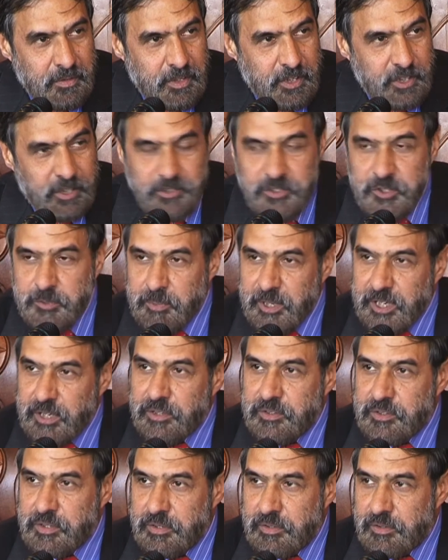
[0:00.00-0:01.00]
in a
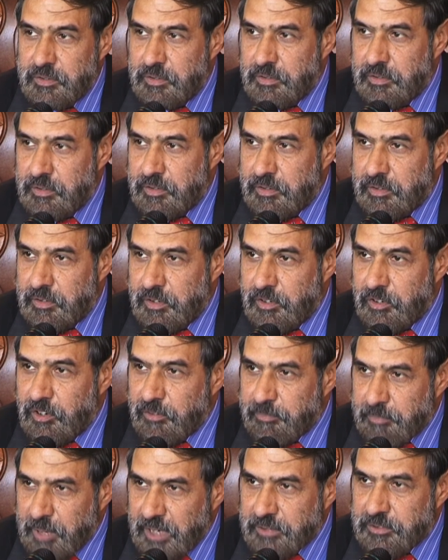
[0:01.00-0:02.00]
spirit
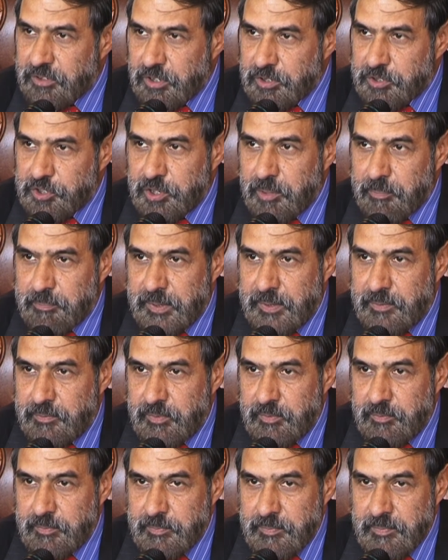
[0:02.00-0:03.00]
of partnership
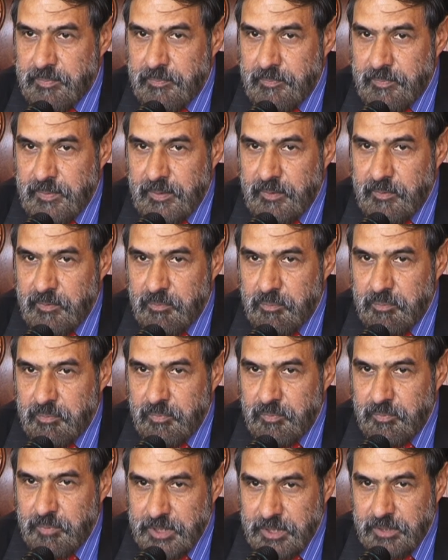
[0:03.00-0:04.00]

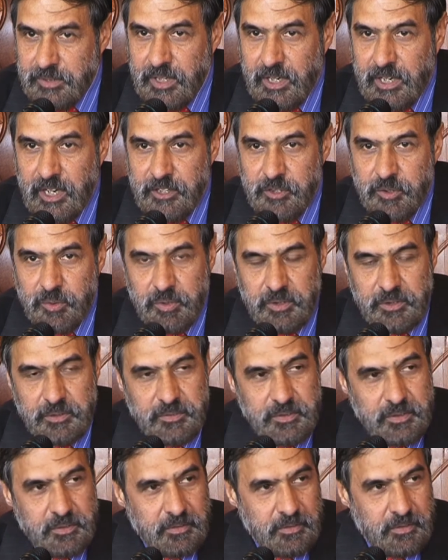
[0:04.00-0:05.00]
within the
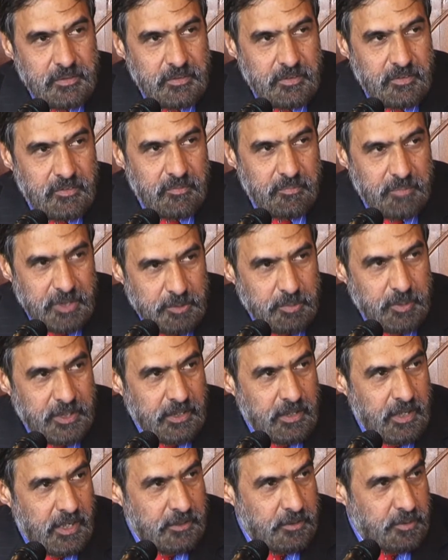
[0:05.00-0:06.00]
countries,
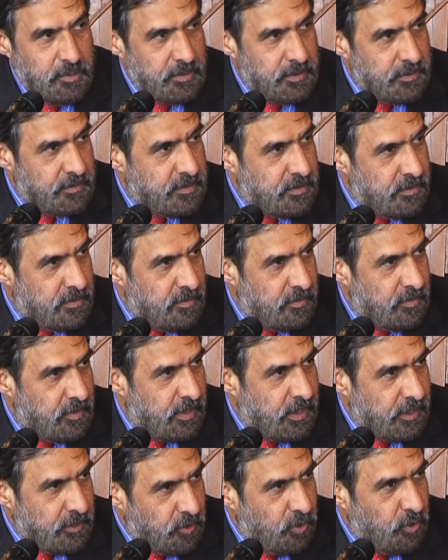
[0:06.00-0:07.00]
between countries,
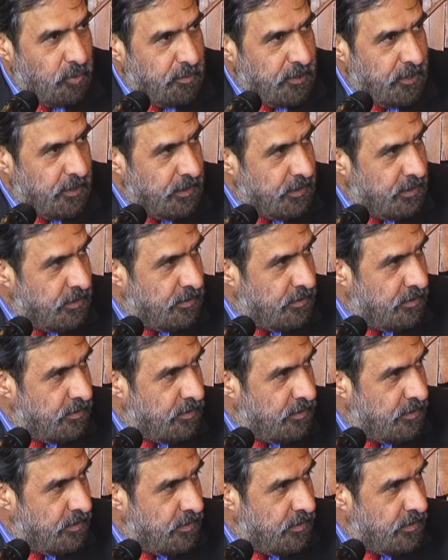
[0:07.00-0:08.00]
and globally.
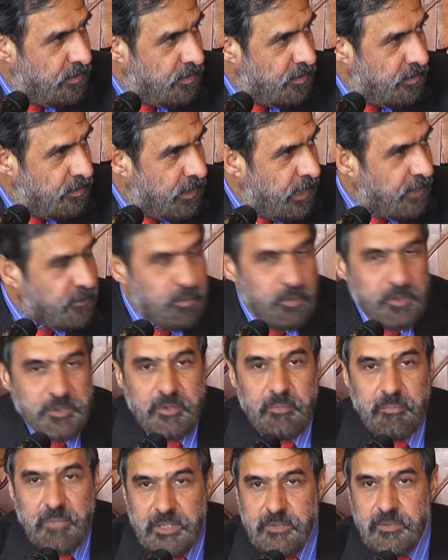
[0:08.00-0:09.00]
That was
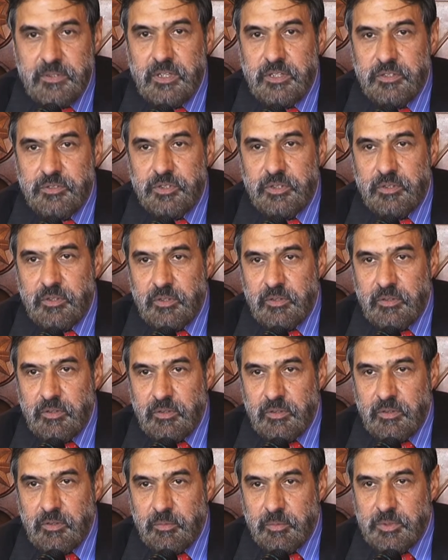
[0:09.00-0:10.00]
the message
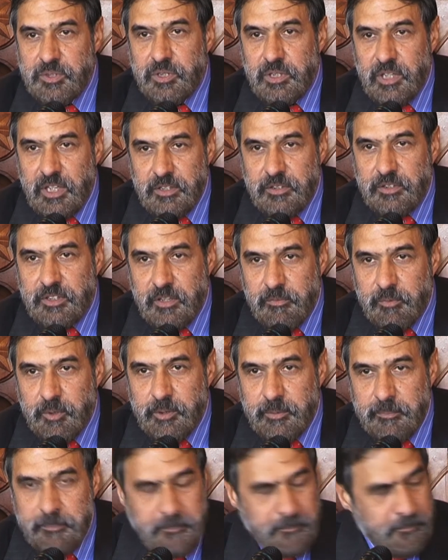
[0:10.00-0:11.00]
which he had given.